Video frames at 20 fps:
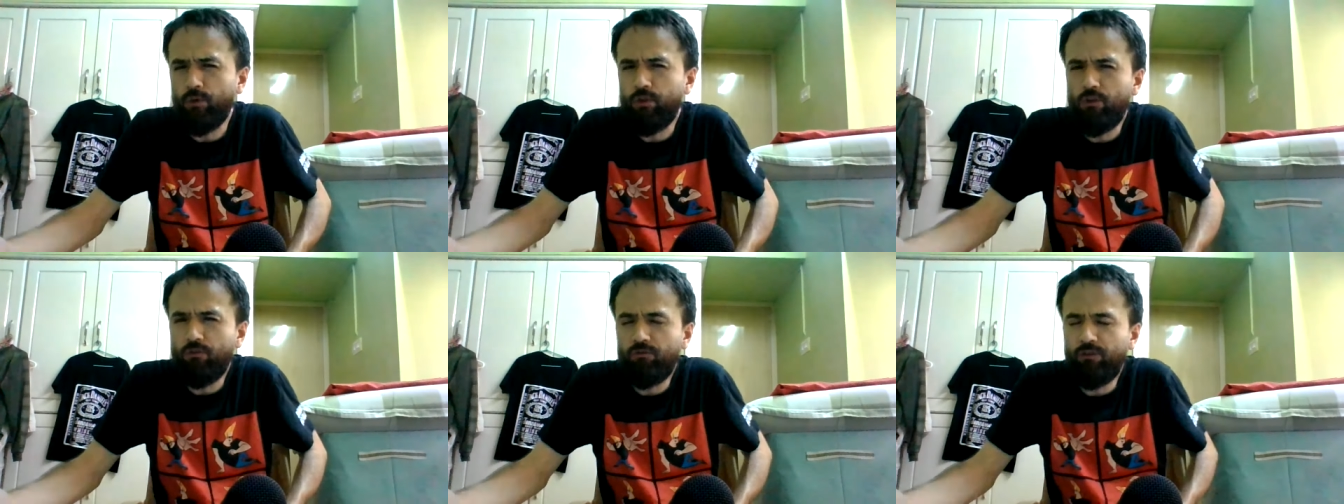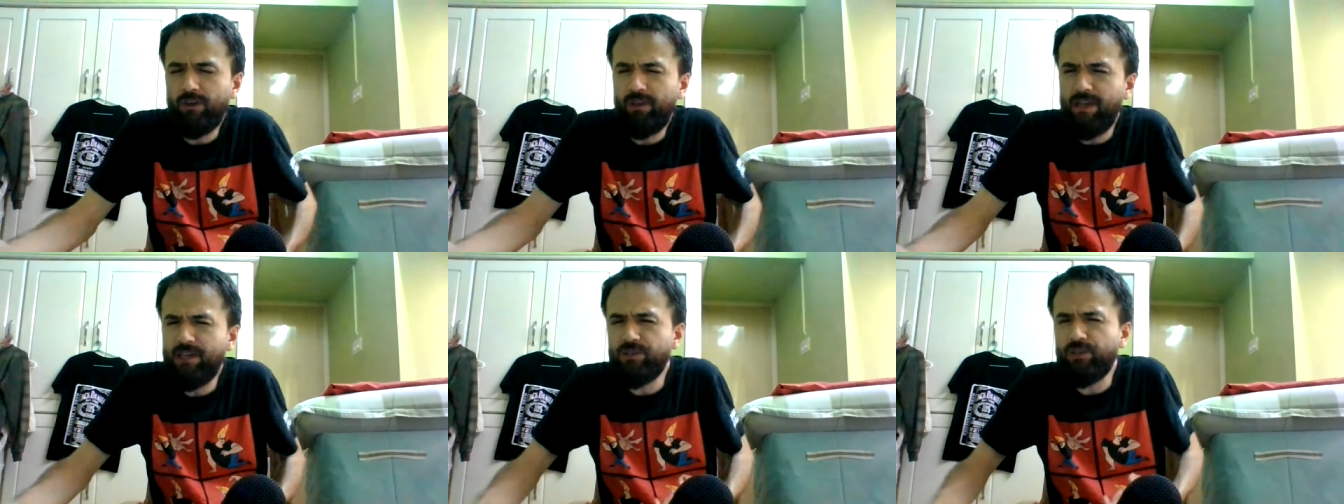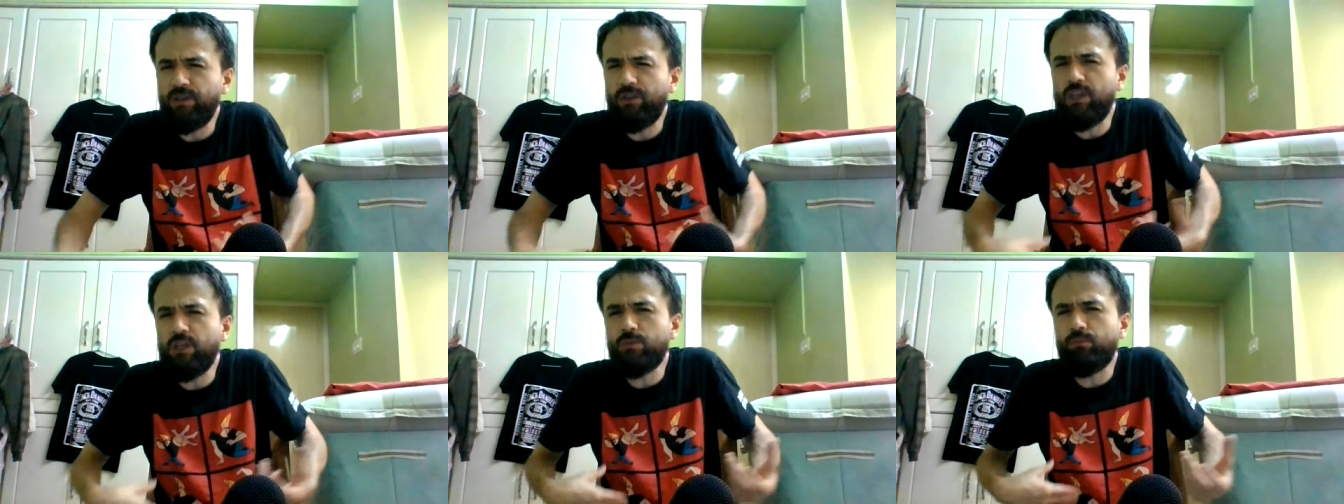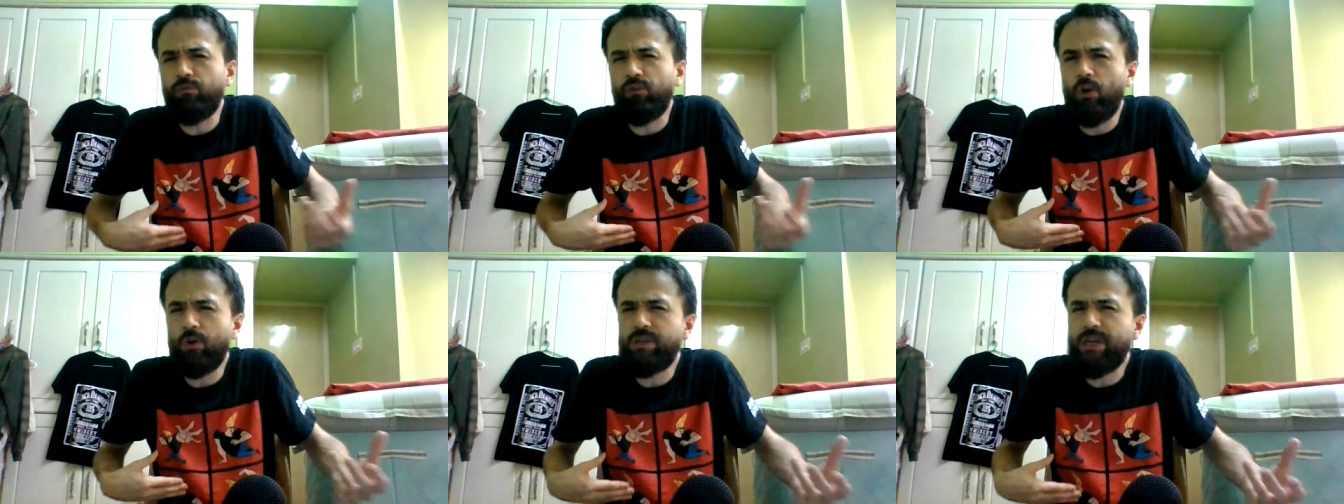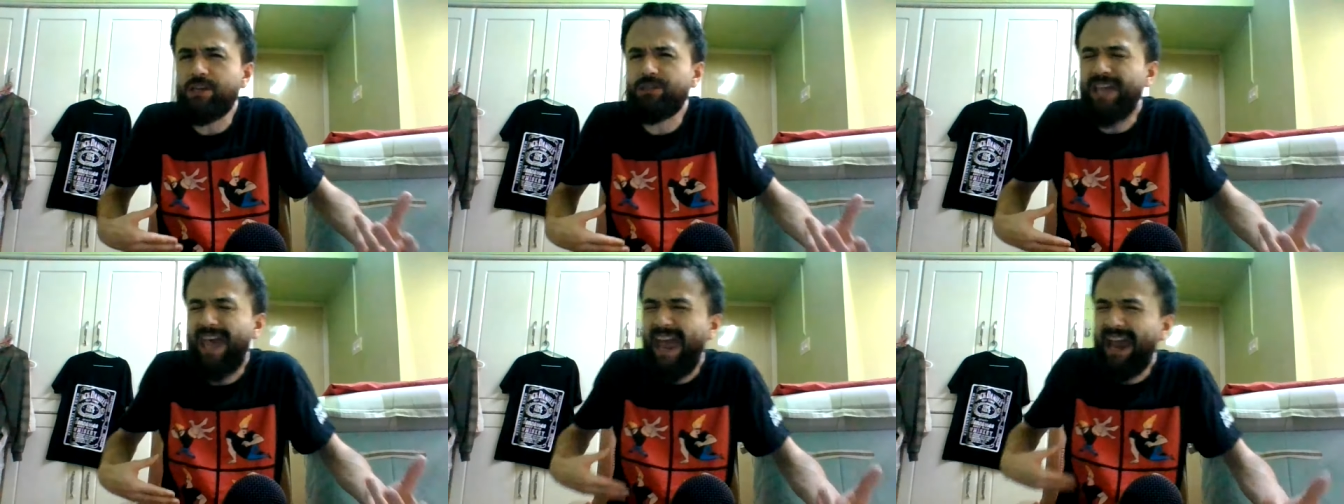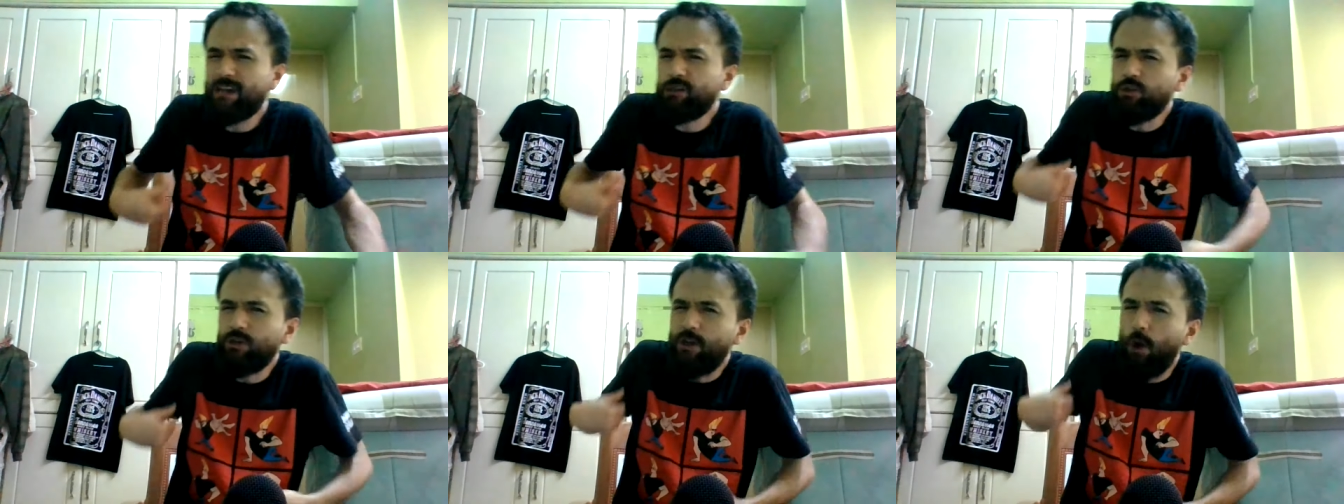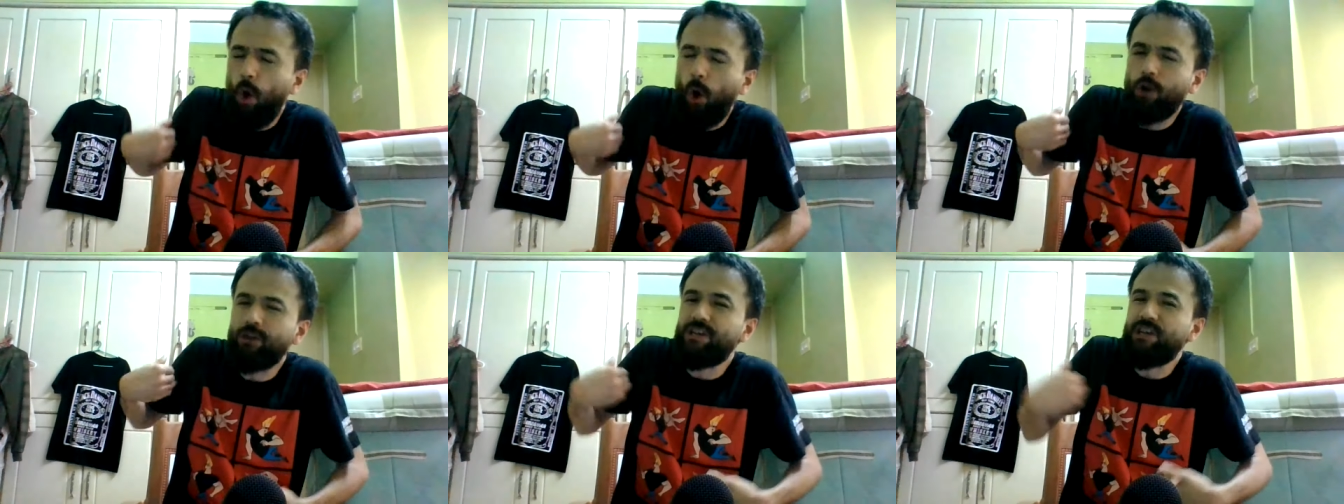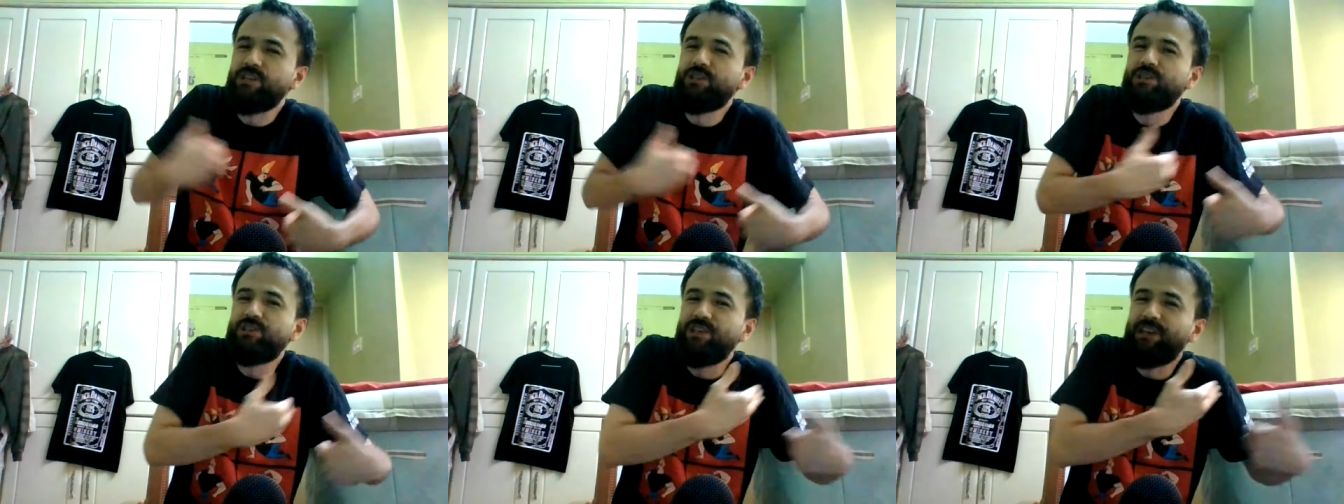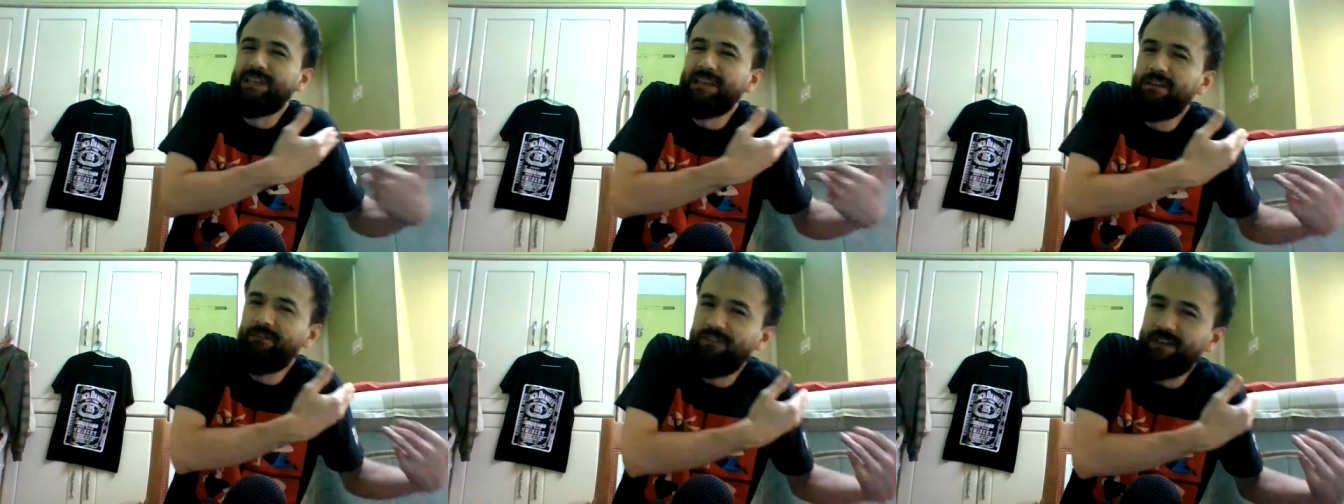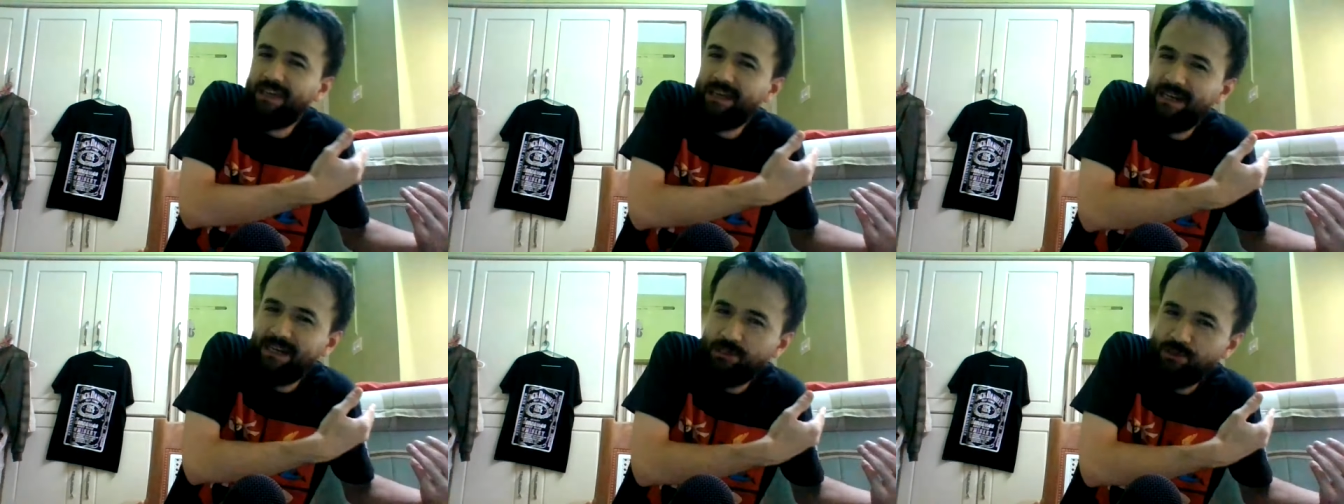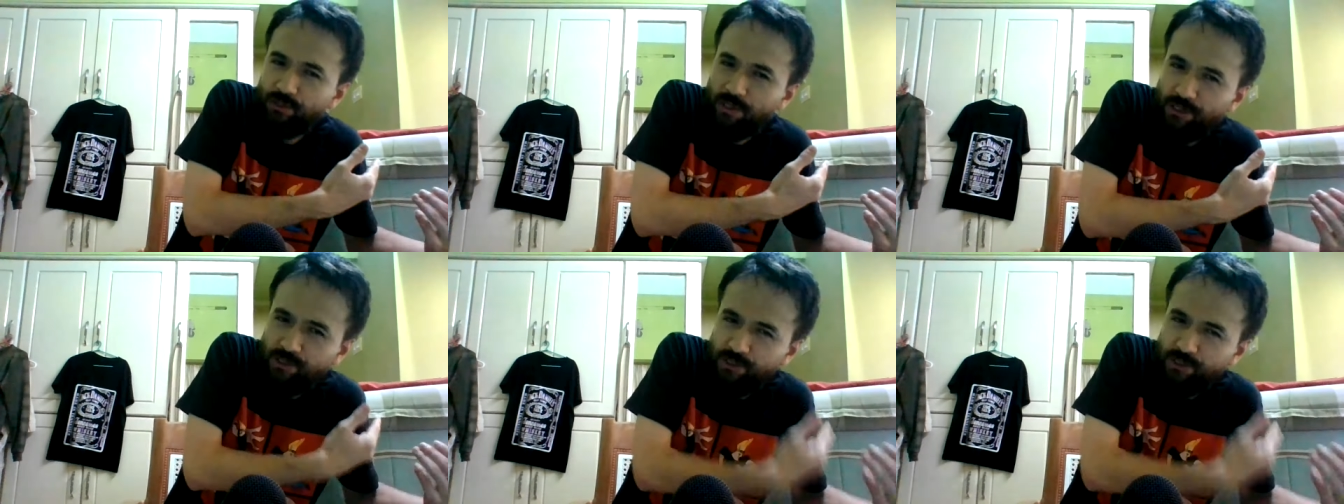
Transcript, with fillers: you'll realize that these protests actually aren't as significant as they